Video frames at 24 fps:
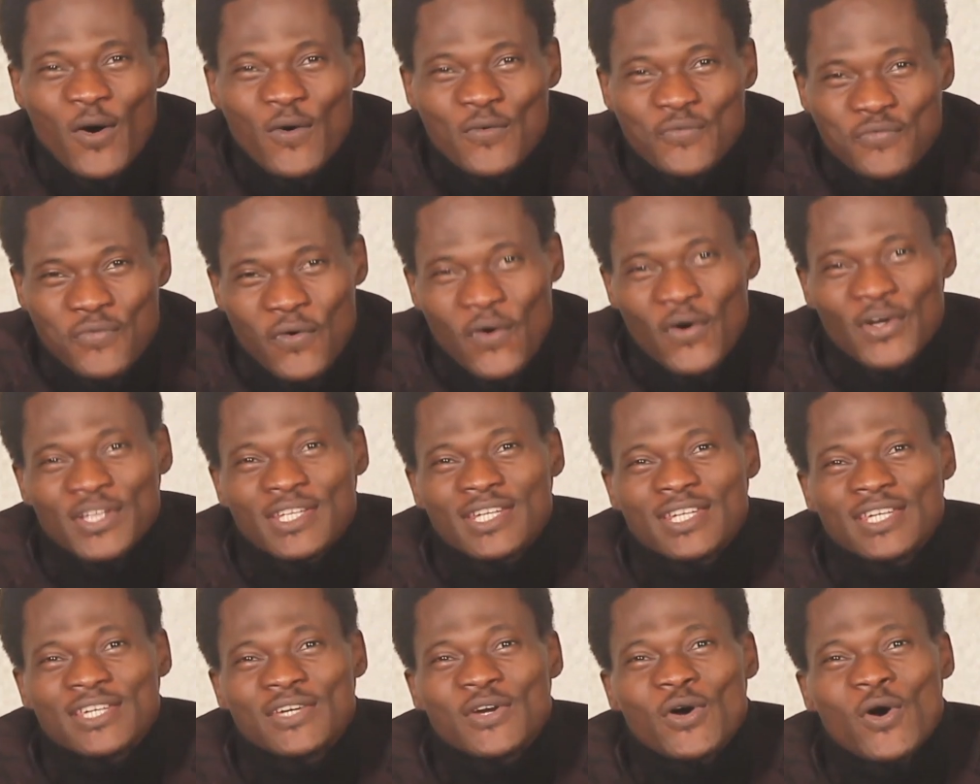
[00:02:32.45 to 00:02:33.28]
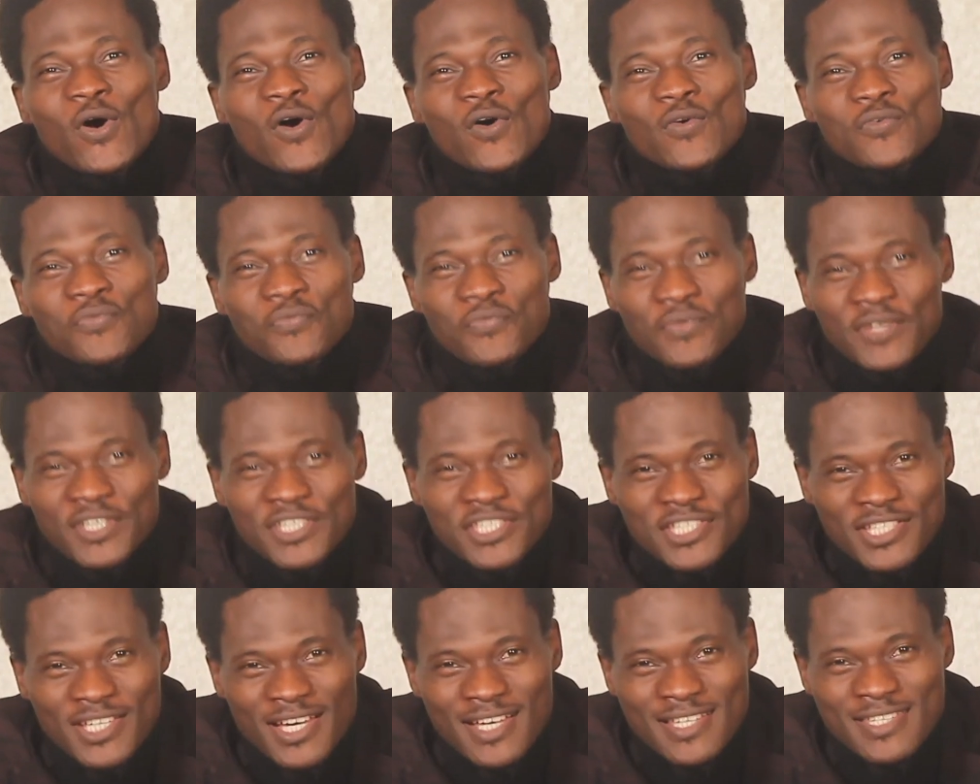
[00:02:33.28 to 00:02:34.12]
for the
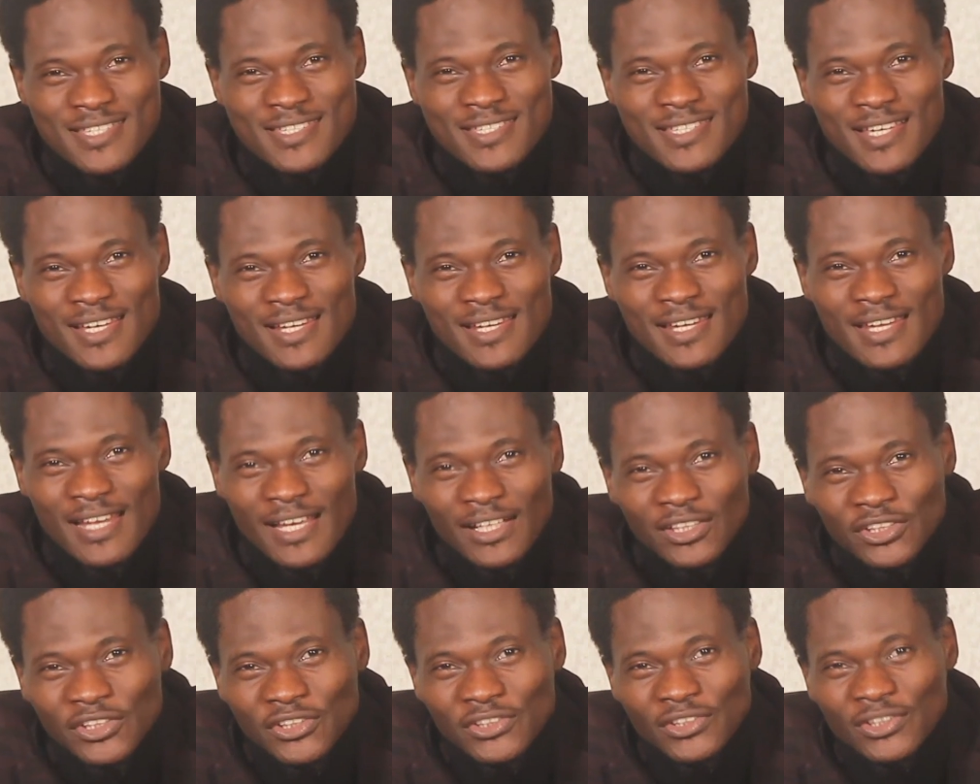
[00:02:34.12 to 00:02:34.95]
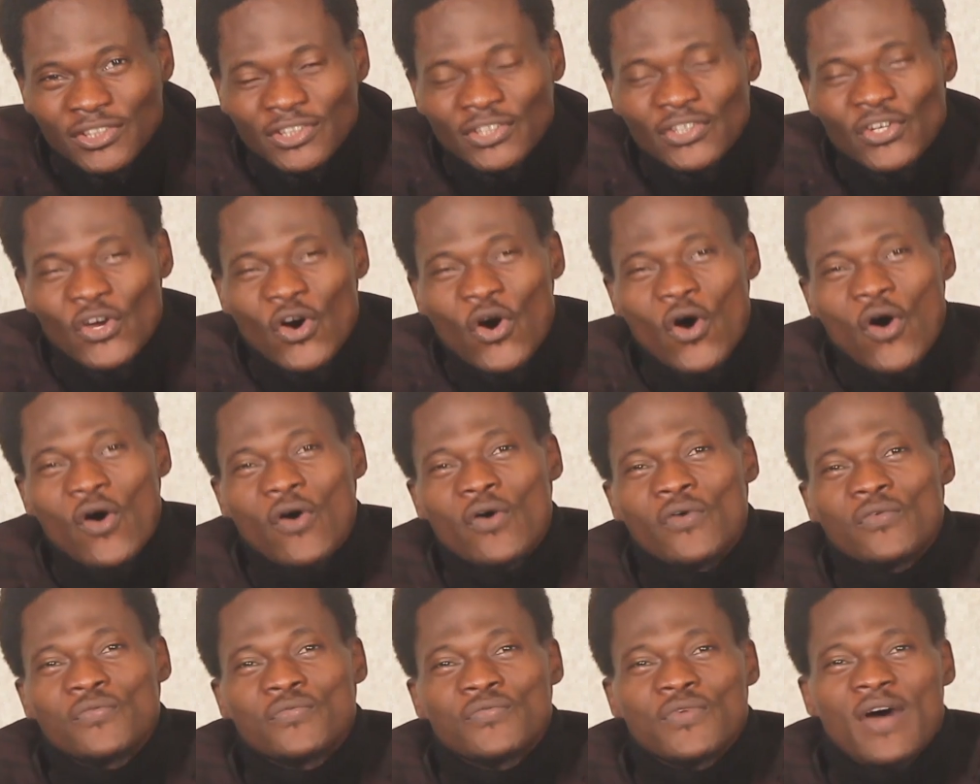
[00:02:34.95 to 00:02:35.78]
official selection
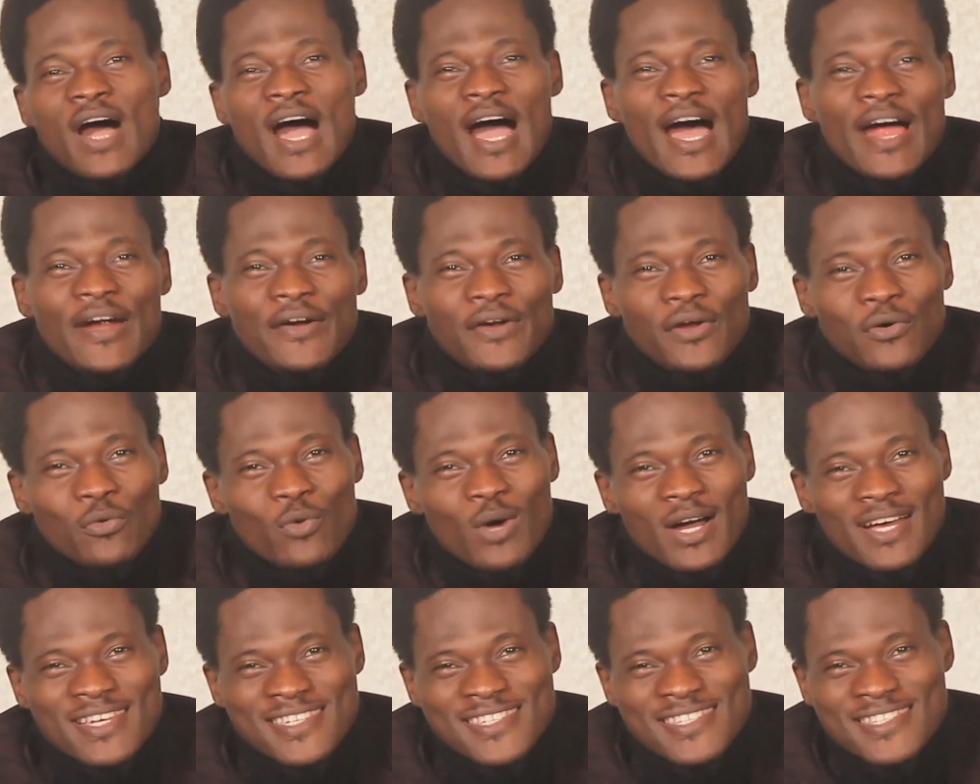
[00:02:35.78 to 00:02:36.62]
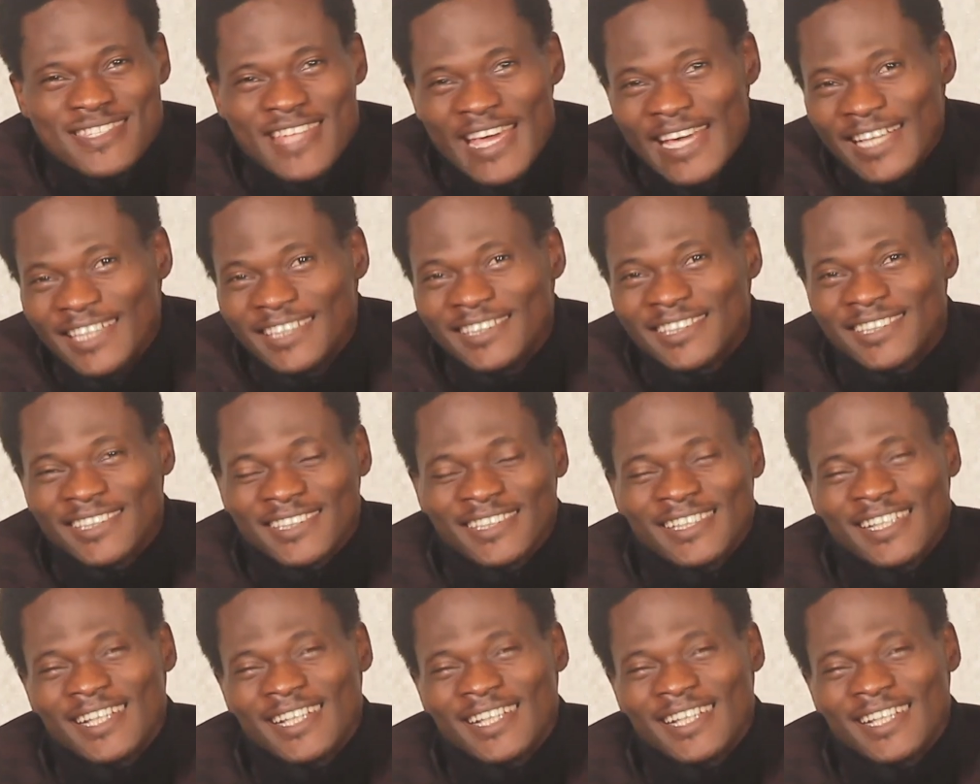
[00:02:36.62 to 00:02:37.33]
of Arewa Stage